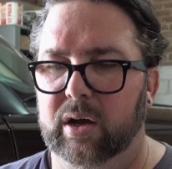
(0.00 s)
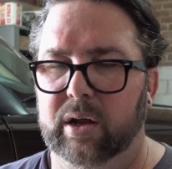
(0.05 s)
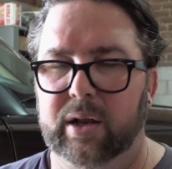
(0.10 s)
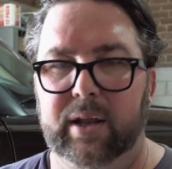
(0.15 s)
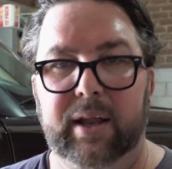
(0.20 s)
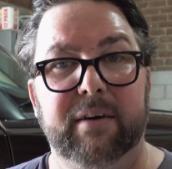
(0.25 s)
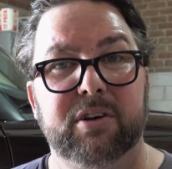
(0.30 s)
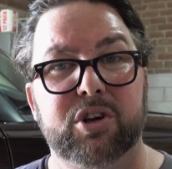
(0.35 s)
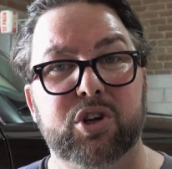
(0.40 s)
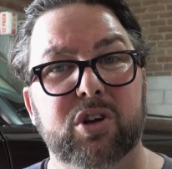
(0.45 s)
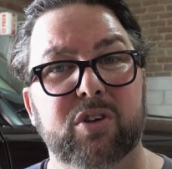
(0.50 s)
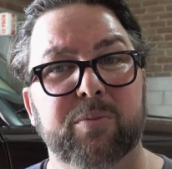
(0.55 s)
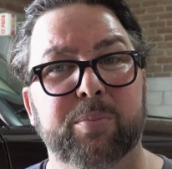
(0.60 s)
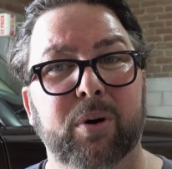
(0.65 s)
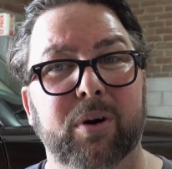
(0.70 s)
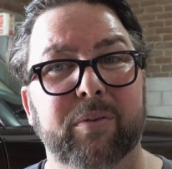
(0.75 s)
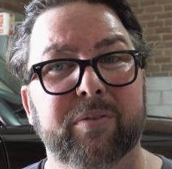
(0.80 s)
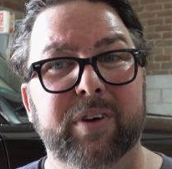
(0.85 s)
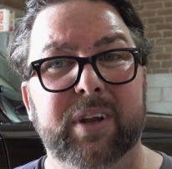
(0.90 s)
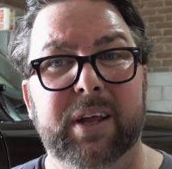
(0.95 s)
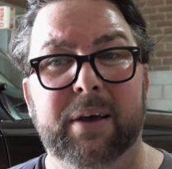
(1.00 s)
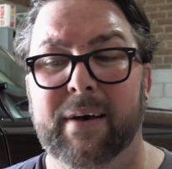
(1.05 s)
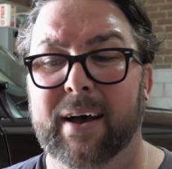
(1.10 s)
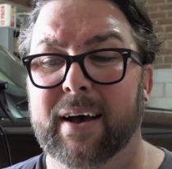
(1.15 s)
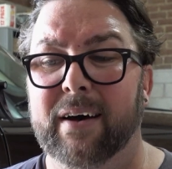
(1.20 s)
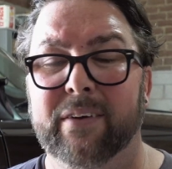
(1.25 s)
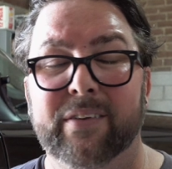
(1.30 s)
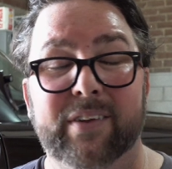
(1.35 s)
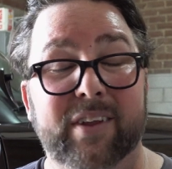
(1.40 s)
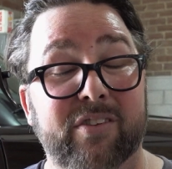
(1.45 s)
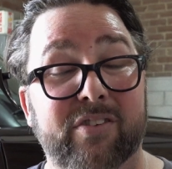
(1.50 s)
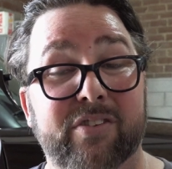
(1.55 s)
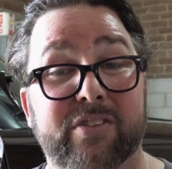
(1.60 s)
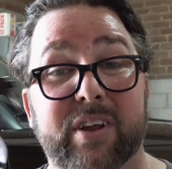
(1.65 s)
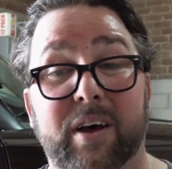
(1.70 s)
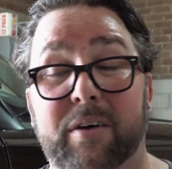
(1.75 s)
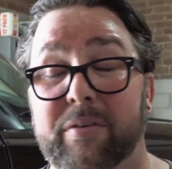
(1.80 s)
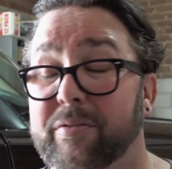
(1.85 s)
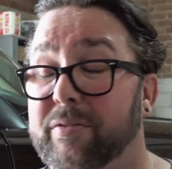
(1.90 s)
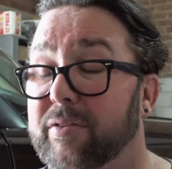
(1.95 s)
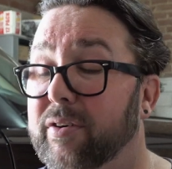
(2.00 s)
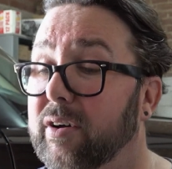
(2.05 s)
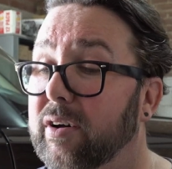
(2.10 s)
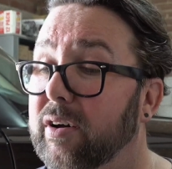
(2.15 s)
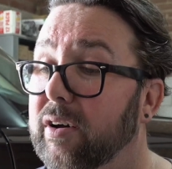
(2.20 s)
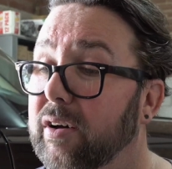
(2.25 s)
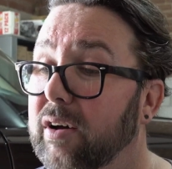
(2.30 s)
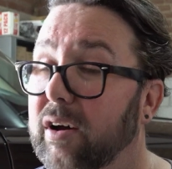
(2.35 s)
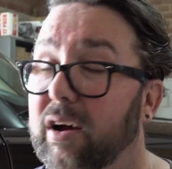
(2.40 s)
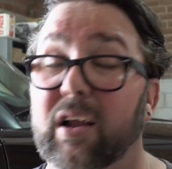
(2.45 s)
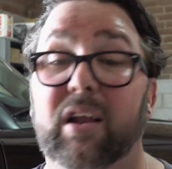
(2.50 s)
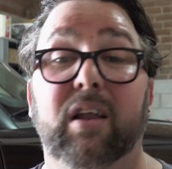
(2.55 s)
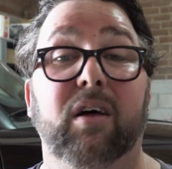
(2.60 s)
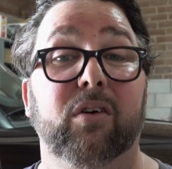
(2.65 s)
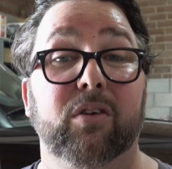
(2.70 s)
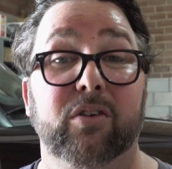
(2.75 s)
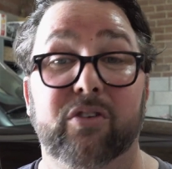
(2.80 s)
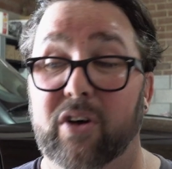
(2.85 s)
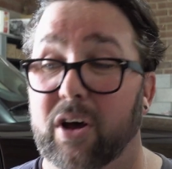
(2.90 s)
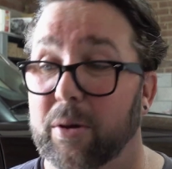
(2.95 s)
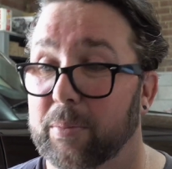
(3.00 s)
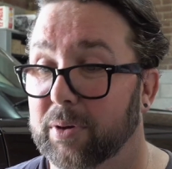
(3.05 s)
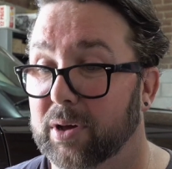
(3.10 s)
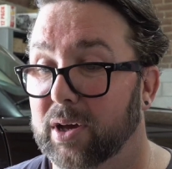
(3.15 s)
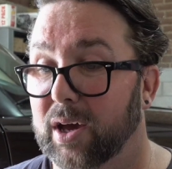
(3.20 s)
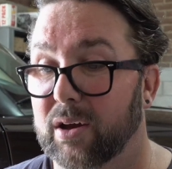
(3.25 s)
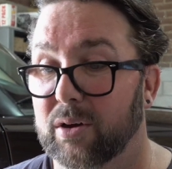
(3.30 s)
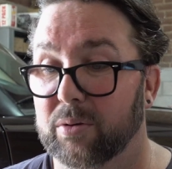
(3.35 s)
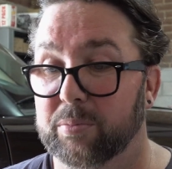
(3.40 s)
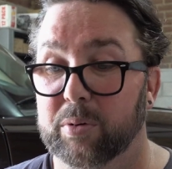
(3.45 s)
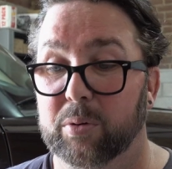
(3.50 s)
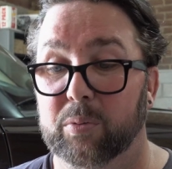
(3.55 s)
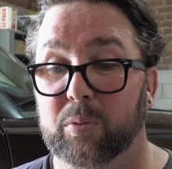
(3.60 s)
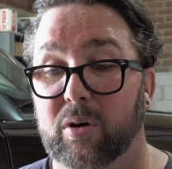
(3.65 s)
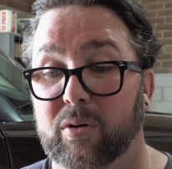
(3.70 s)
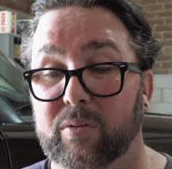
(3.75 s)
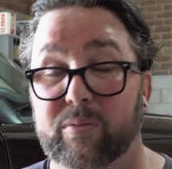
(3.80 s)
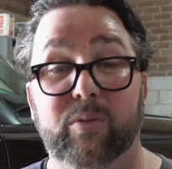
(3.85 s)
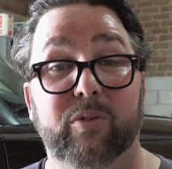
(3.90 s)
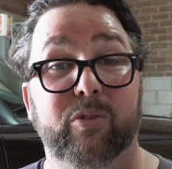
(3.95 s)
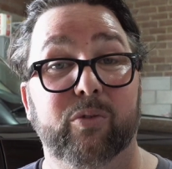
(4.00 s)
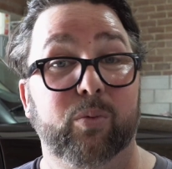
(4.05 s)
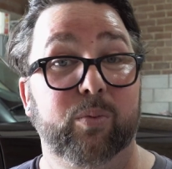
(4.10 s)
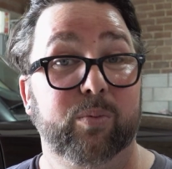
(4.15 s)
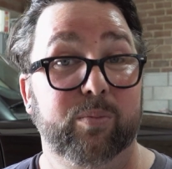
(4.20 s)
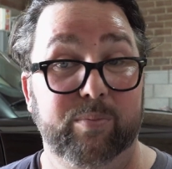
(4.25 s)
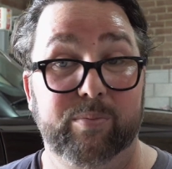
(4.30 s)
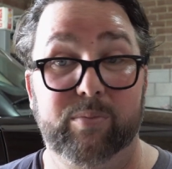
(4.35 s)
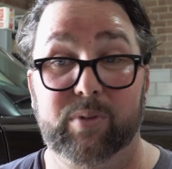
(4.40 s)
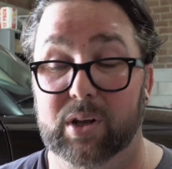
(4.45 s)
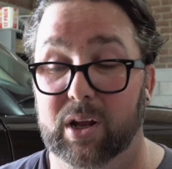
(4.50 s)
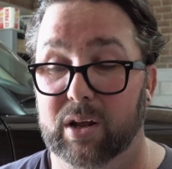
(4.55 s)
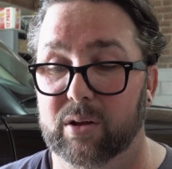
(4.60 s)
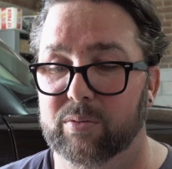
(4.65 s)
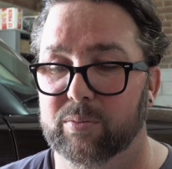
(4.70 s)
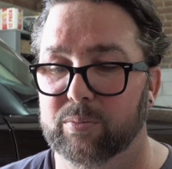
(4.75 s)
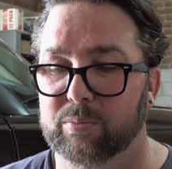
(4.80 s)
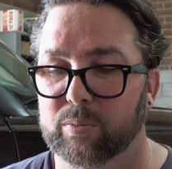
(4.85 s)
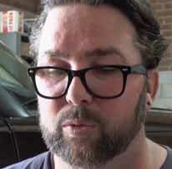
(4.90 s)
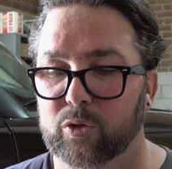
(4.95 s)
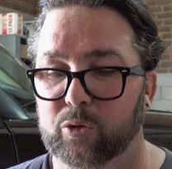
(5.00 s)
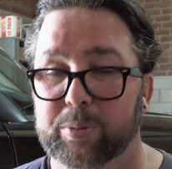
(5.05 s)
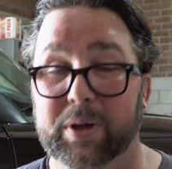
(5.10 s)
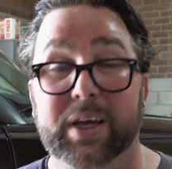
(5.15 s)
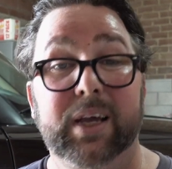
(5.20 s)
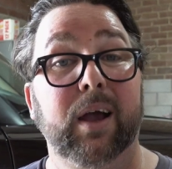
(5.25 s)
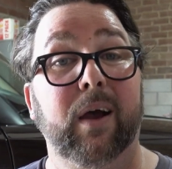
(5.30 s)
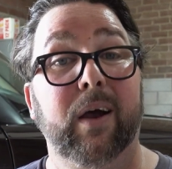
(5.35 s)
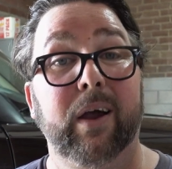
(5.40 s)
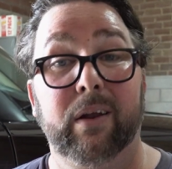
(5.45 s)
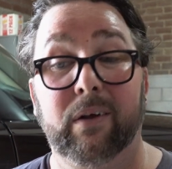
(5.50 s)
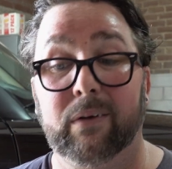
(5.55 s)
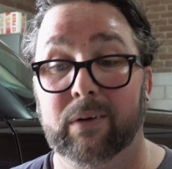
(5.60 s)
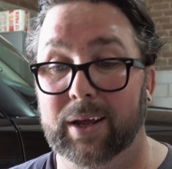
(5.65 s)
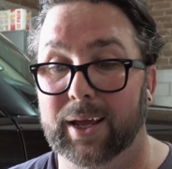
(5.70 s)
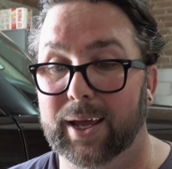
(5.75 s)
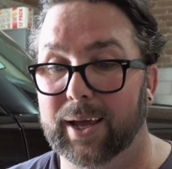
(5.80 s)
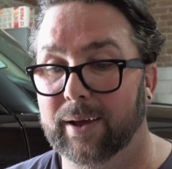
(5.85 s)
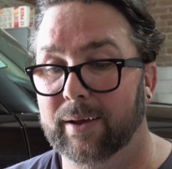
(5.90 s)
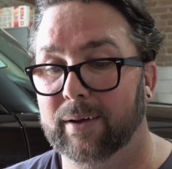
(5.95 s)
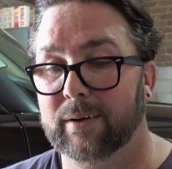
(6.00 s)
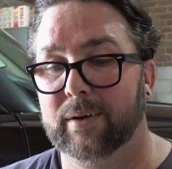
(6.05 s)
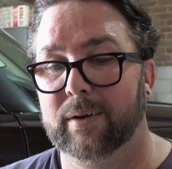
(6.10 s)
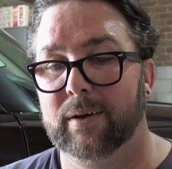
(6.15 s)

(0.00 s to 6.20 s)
now I should have put a video out on this stuff a long time ago. But what has been going on here,